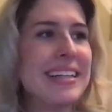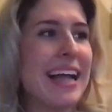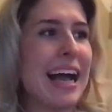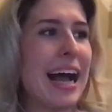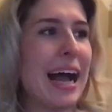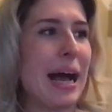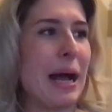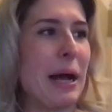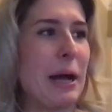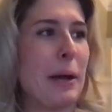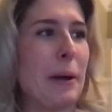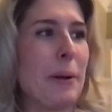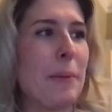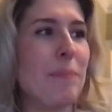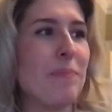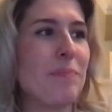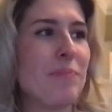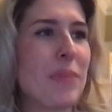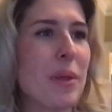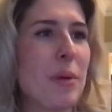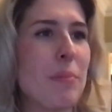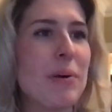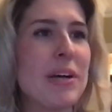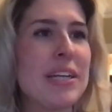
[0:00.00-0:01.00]

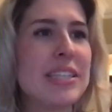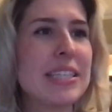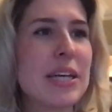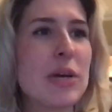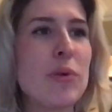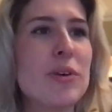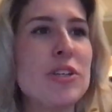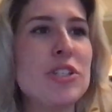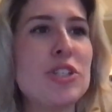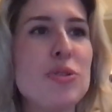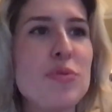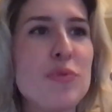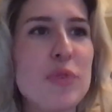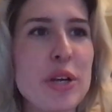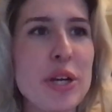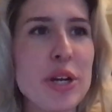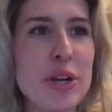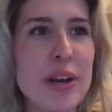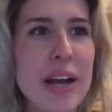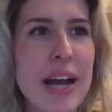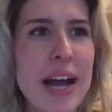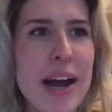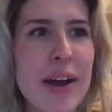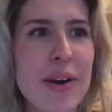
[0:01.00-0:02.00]
But it's like, once you figure
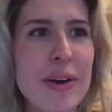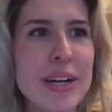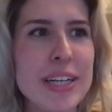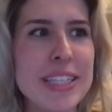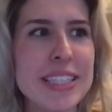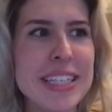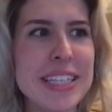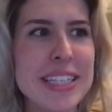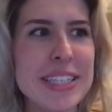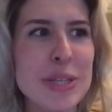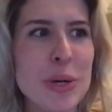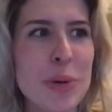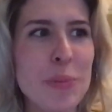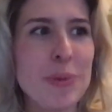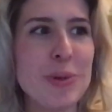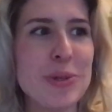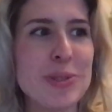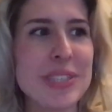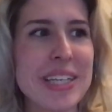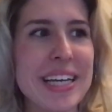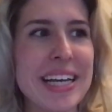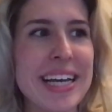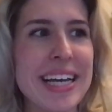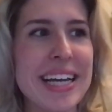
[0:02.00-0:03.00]
out, it's
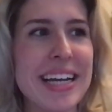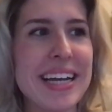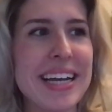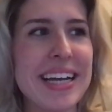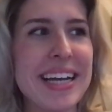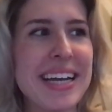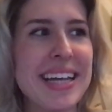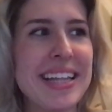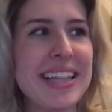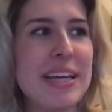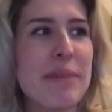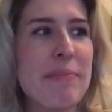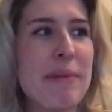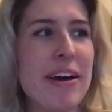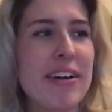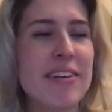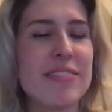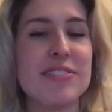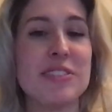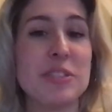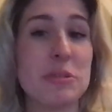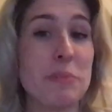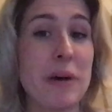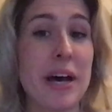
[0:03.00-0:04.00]
almost like the amount of
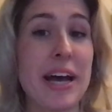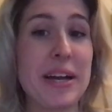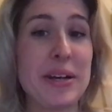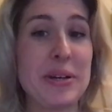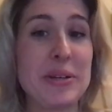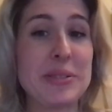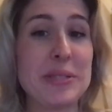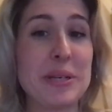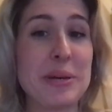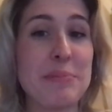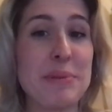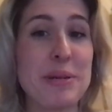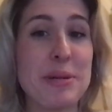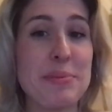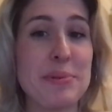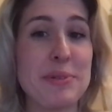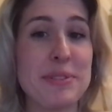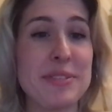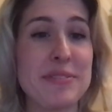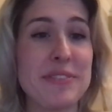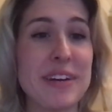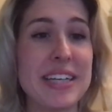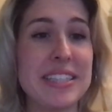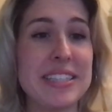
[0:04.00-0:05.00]
smiles on people's
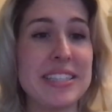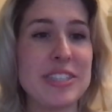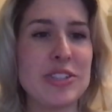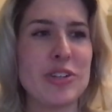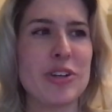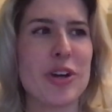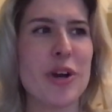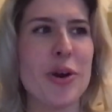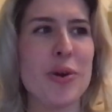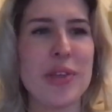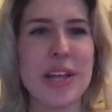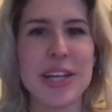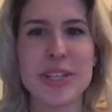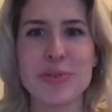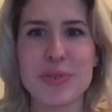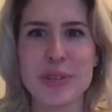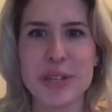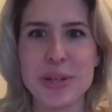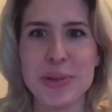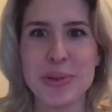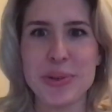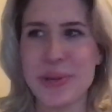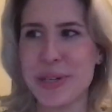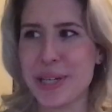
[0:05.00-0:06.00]
faces. You're like, oh, that's really
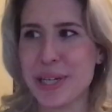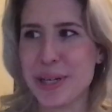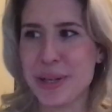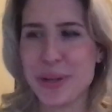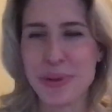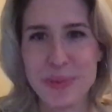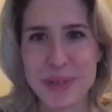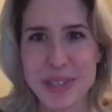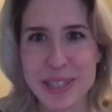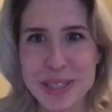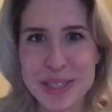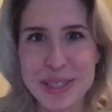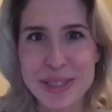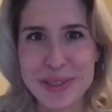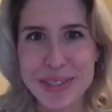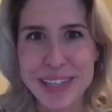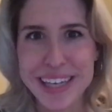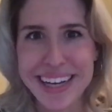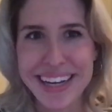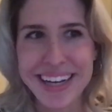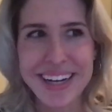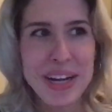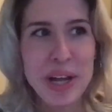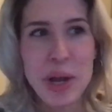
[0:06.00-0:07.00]
cool. I didn't know we could do
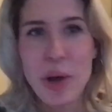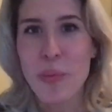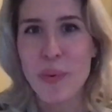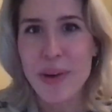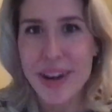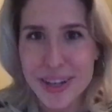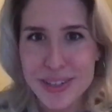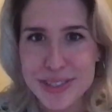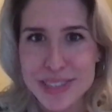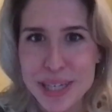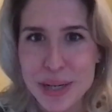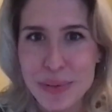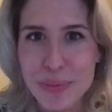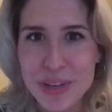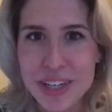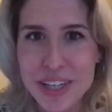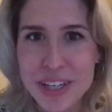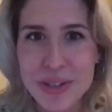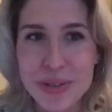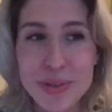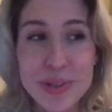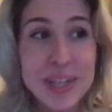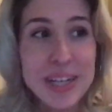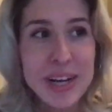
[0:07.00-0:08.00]
that. What else can we
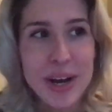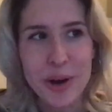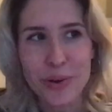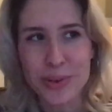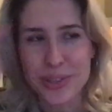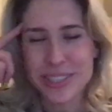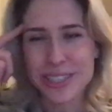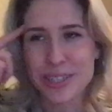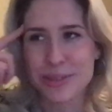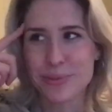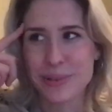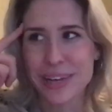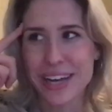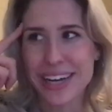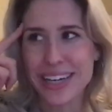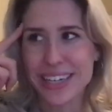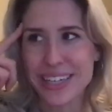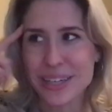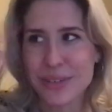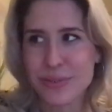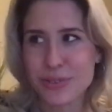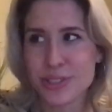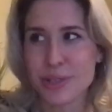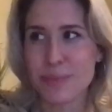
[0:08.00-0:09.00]
do? Oh, this gives me an
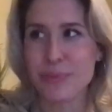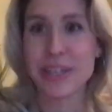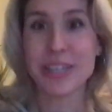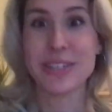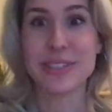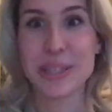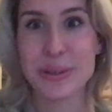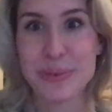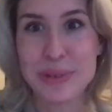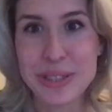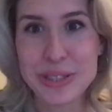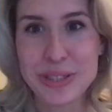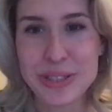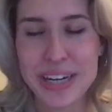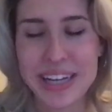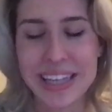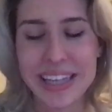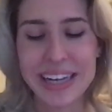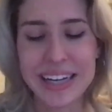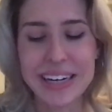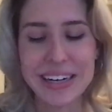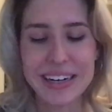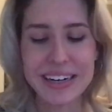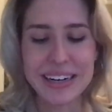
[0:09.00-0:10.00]
idea for something else I want to try
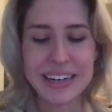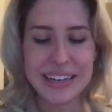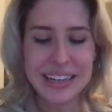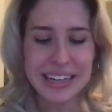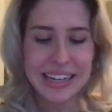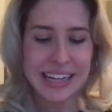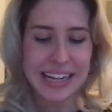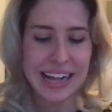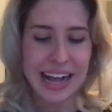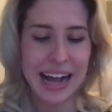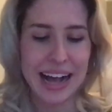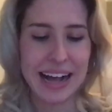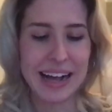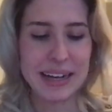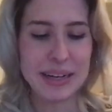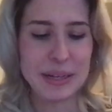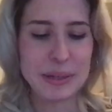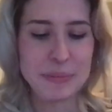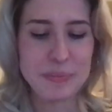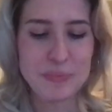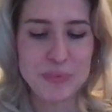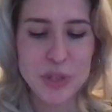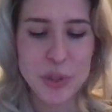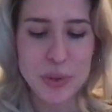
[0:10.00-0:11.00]
later.
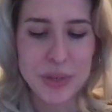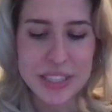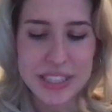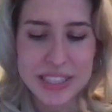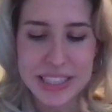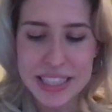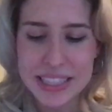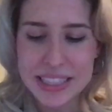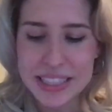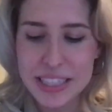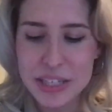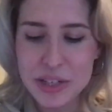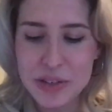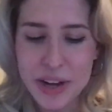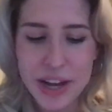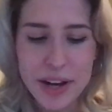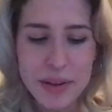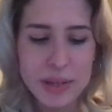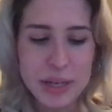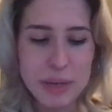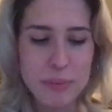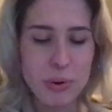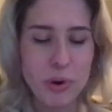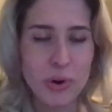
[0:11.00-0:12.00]
So it's
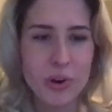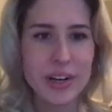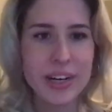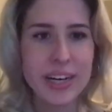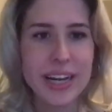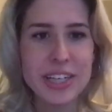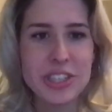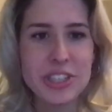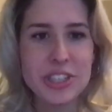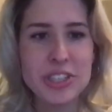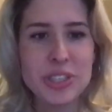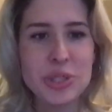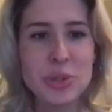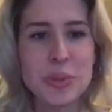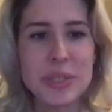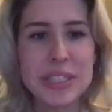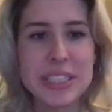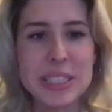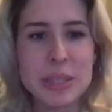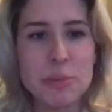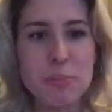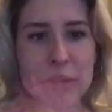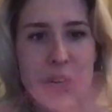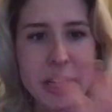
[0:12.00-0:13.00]
incredibly important not just to
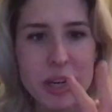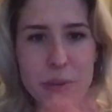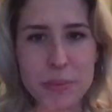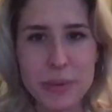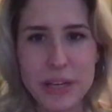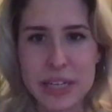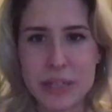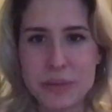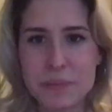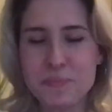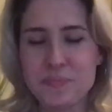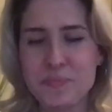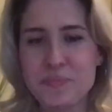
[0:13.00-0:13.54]
experiment,